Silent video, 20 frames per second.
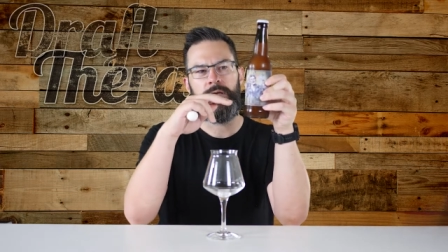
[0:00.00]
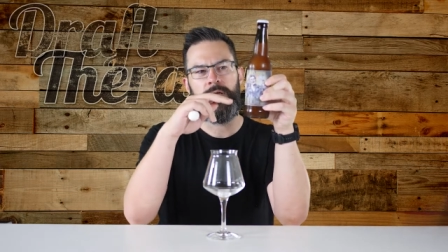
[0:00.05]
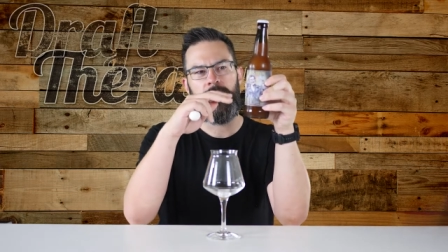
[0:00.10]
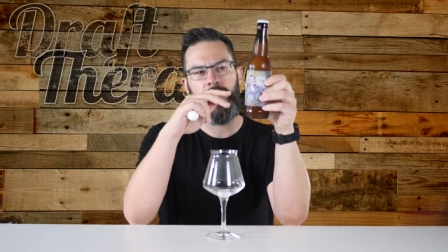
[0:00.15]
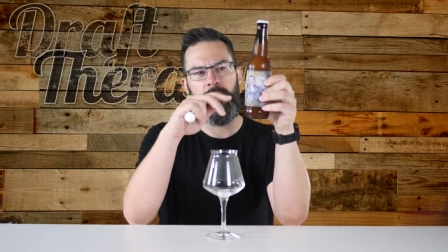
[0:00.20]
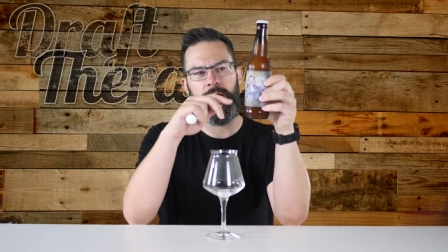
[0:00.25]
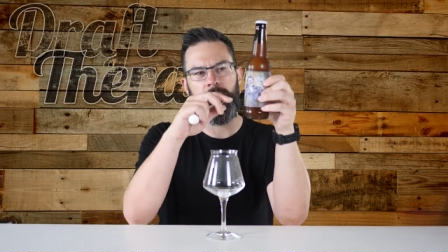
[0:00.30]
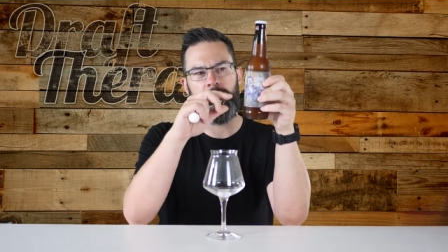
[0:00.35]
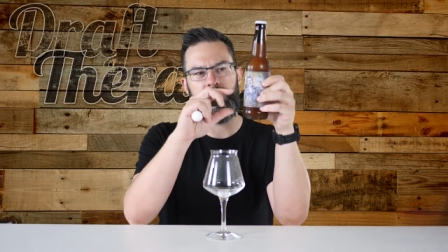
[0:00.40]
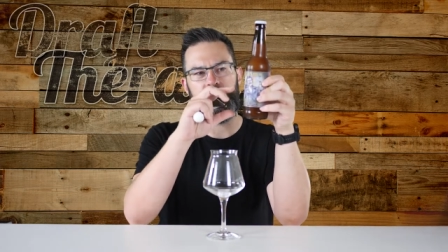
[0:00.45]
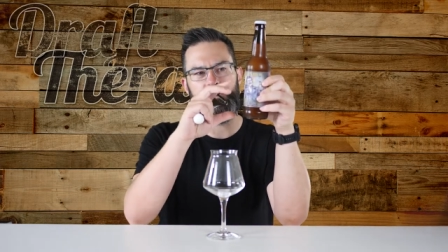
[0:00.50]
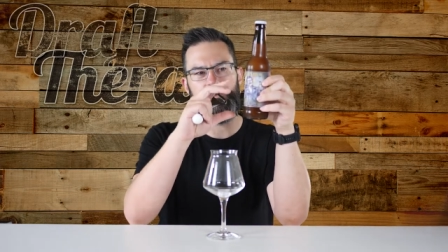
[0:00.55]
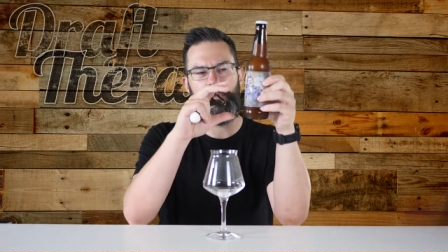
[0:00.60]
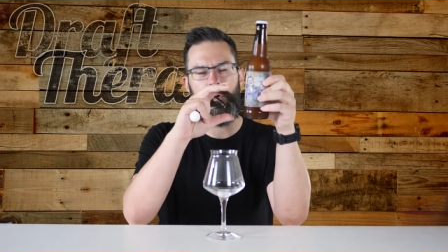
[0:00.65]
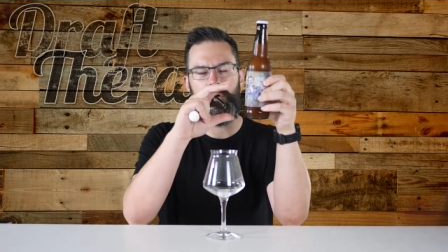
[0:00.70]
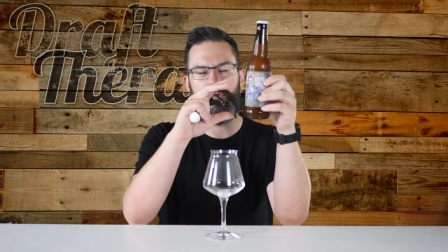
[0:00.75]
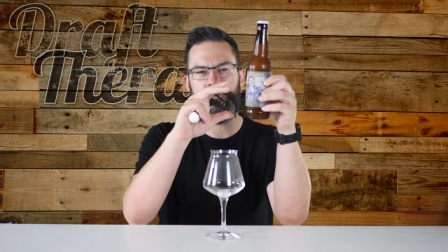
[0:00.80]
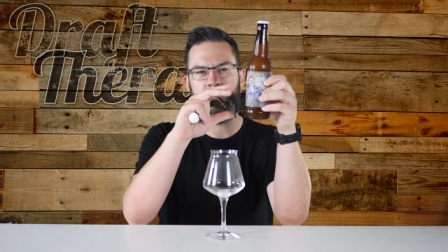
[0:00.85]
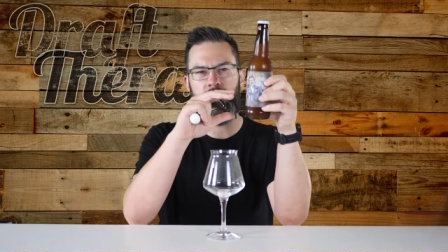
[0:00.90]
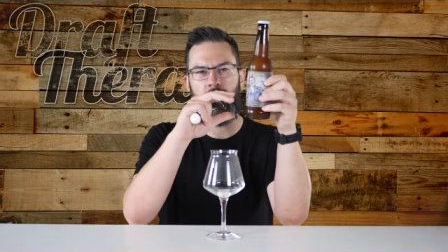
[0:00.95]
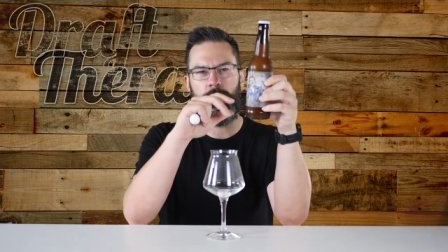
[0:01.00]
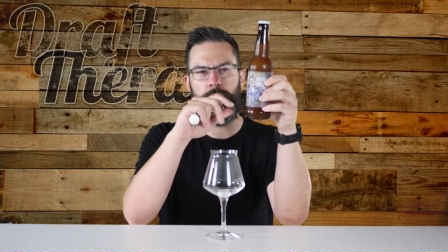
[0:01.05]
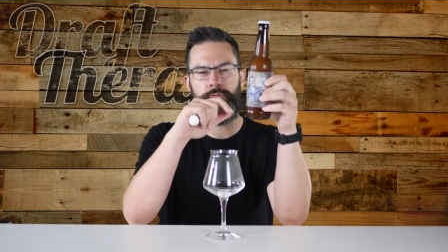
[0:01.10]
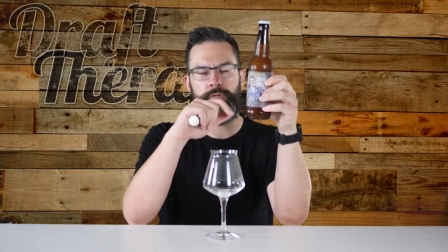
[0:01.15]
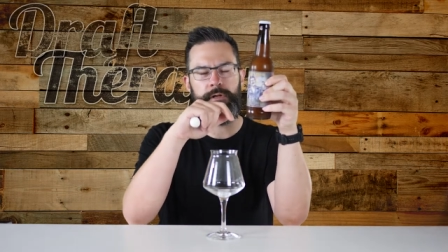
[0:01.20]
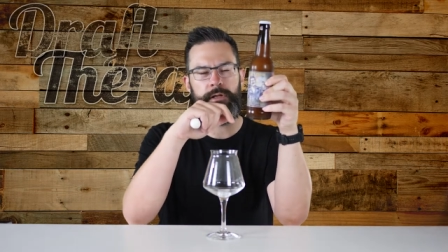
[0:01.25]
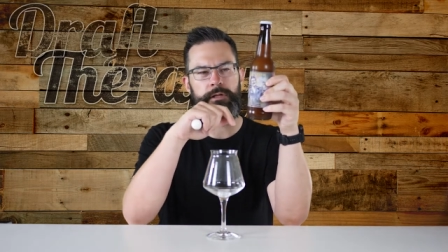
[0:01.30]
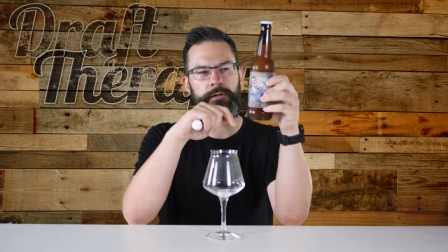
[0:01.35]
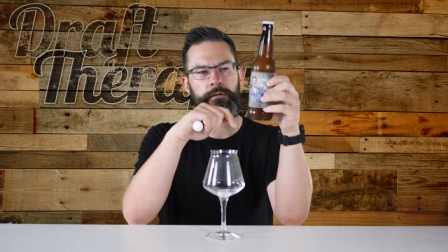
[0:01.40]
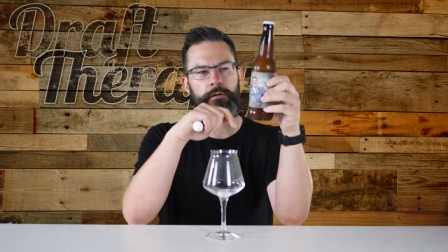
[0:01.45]
kind of
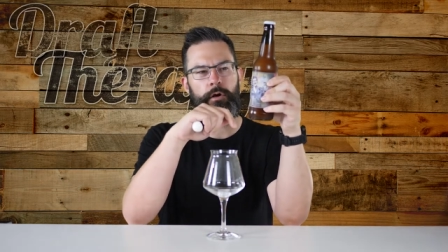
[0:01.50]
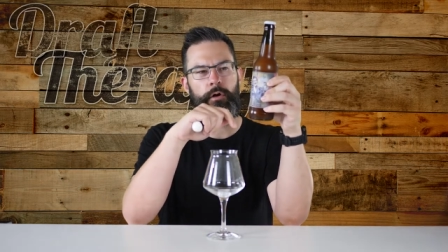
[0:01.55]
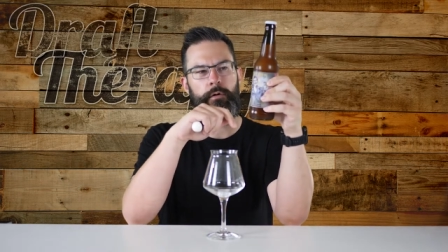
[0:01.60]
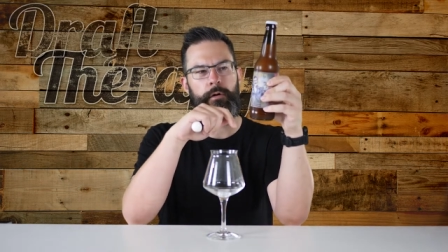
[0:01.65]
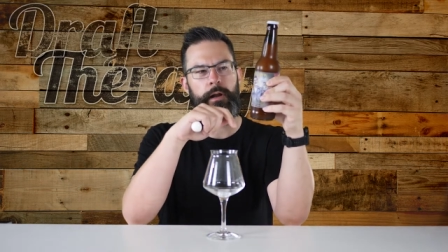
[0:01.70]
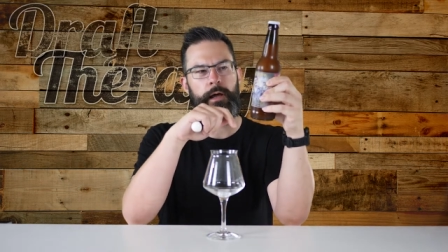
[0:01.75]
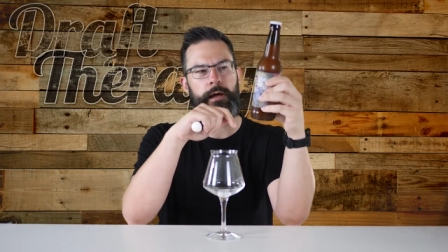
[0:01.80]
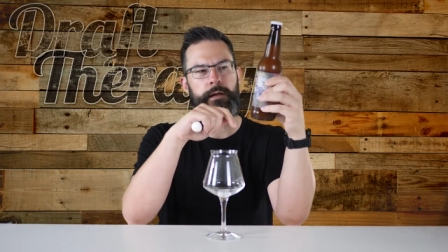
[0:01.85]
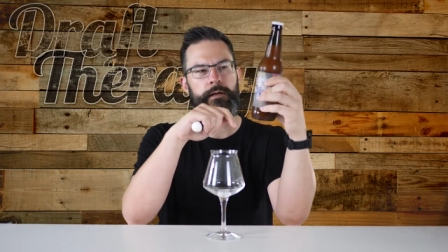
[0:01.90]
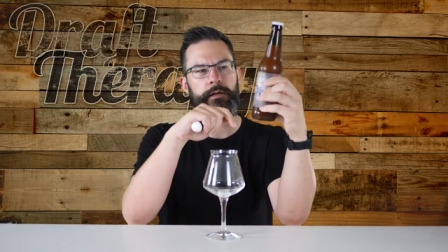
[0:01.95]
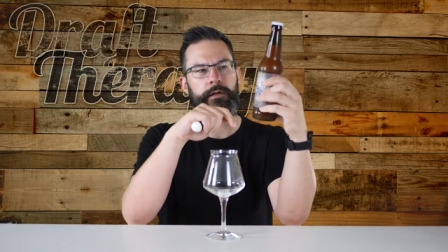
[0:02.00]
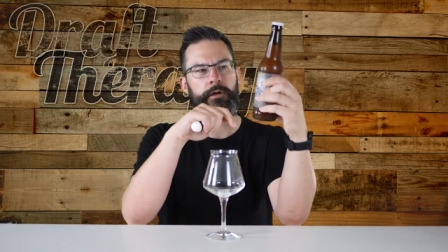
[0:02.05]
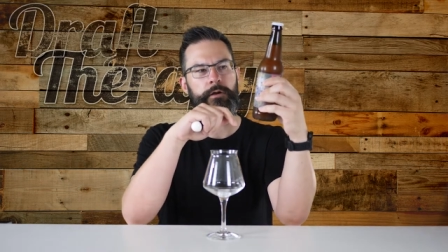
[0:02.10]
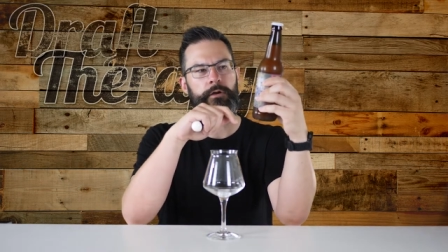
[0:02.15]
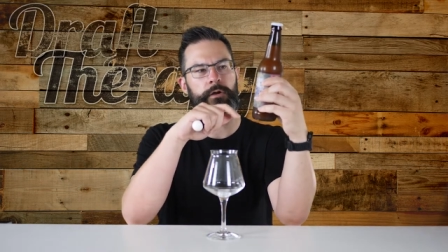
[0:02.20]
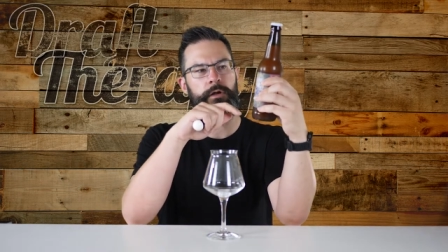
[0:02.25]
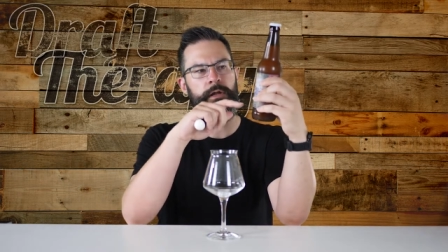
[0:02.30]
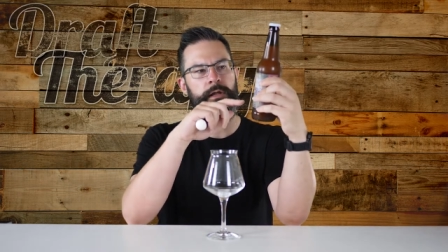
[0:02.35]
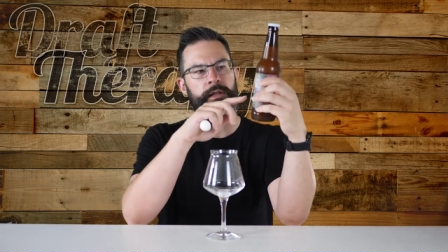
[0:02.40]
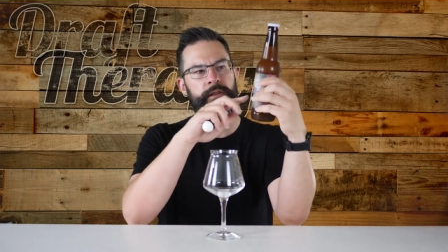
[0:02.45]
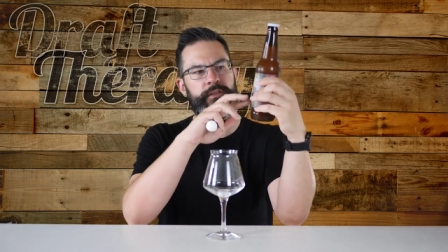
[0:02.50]
duotone deal going on here.